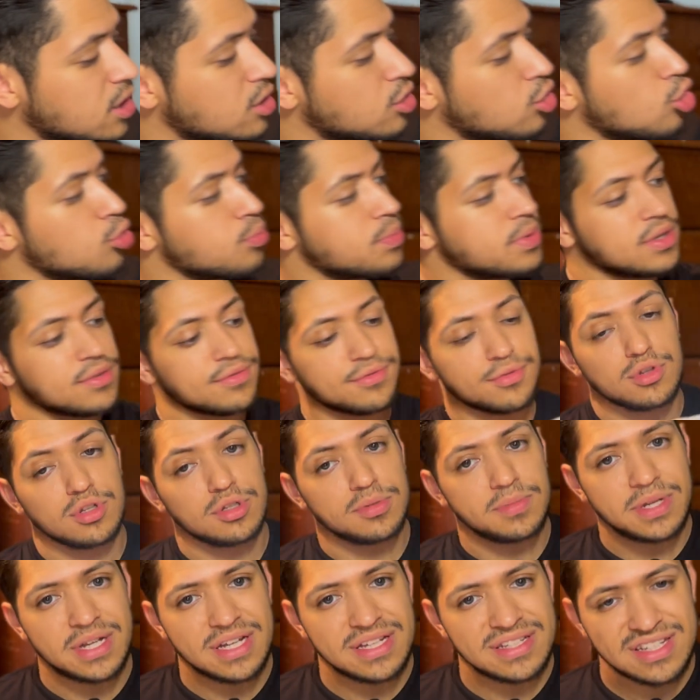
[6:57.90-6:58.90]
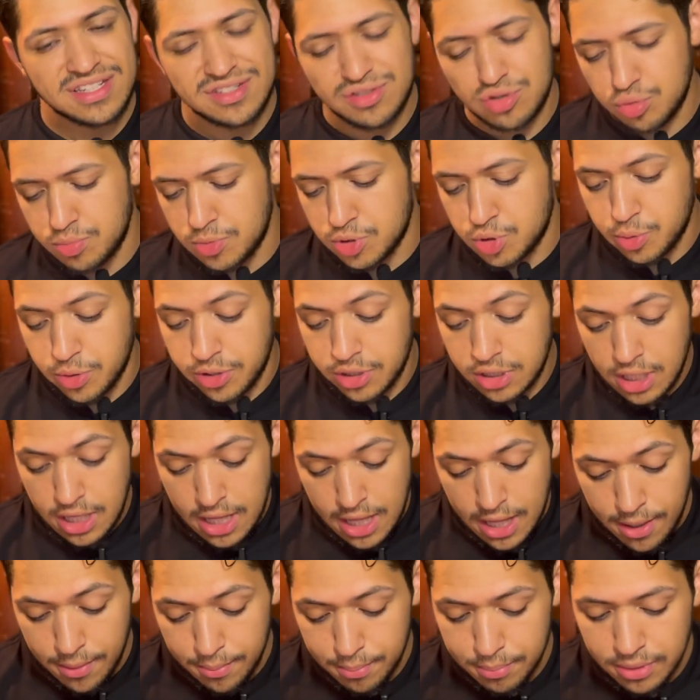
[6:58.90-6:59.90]
gonna open it fully because it's too much work,
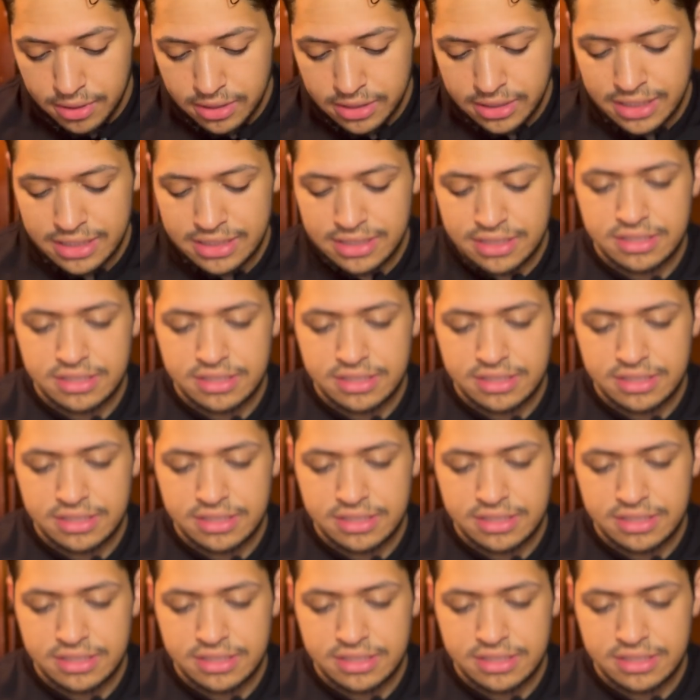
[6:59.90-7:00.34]
but look at